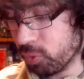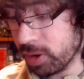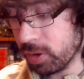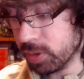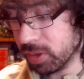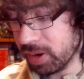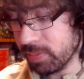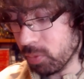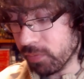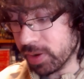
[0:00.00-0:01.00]
trio has
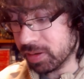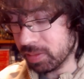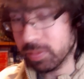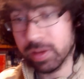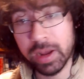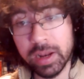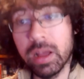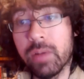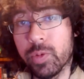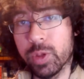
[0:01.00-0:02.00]
created more victims than any
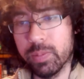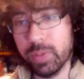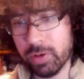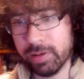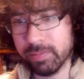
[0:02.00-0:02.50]
other spirit